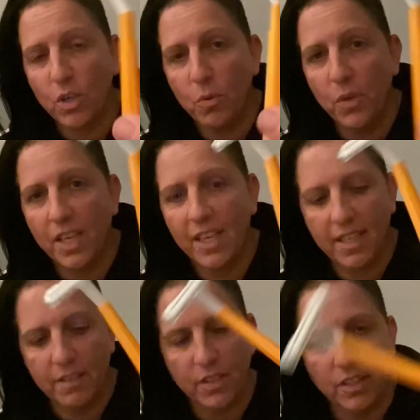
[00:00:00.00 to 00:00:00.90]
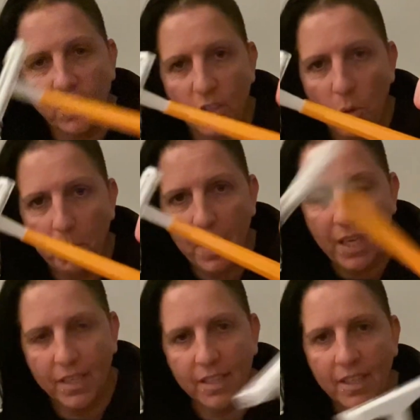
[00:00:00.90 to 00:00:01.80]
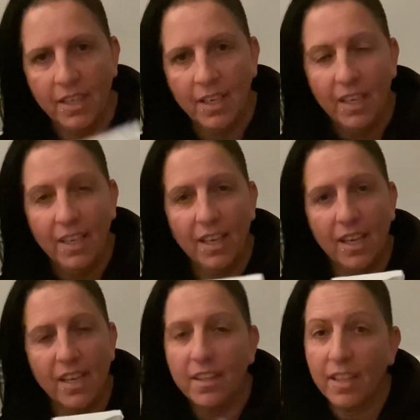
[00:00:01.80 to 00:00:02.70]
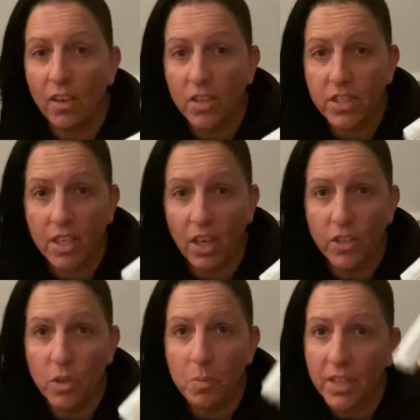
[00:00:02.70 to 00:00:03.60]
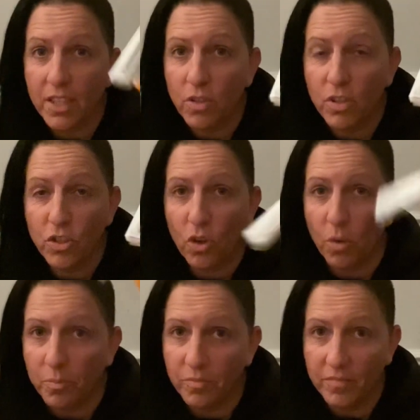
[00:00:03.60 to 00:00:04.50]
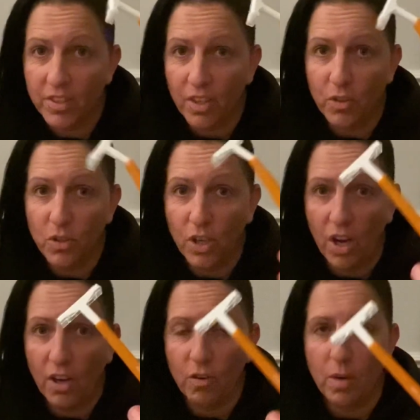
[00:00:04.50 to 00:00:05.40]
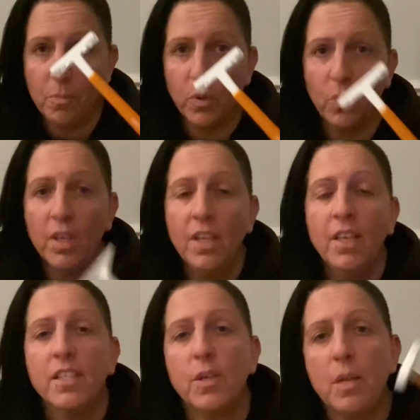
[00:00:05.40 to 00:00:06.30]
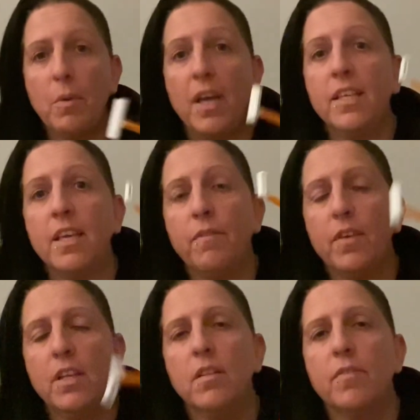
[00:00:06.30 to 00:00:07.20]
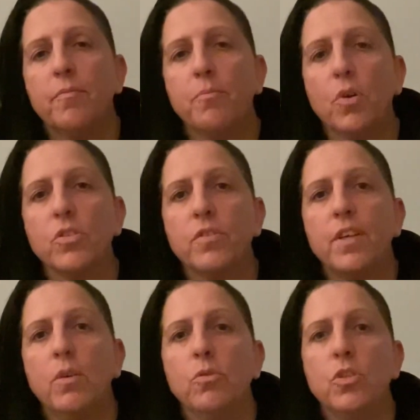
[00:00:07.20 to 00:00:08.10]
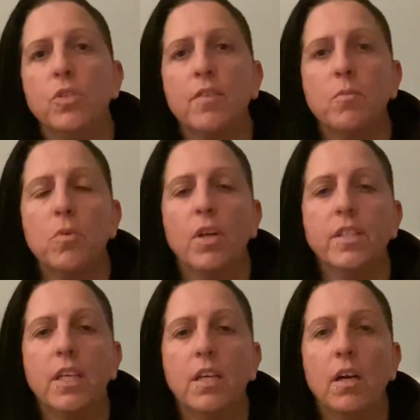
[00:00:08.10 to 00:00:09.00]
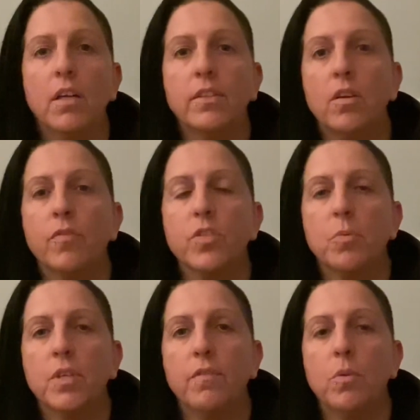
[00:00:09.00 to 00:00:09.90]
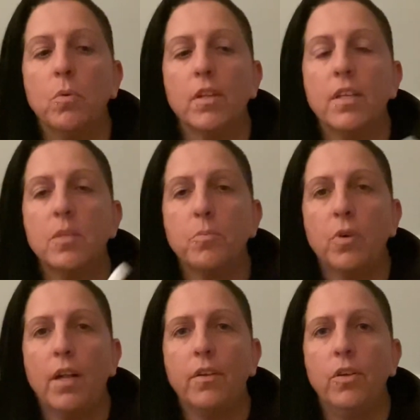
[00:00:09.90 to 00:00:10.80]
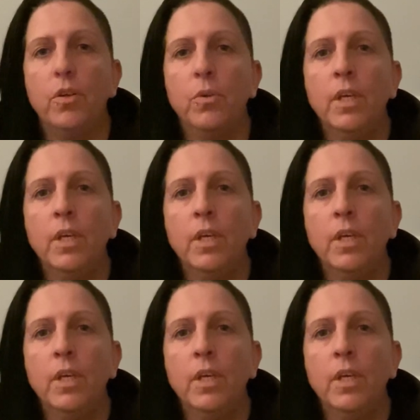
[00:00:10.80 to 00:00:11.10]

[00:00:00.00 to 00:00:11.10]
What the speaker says: will get given. Good old Bic. They like to cut you, but they do the job, so you can't grumble. So anyway, you give in the bronze field, you give them your ID card. The officer will give you one of these brand new,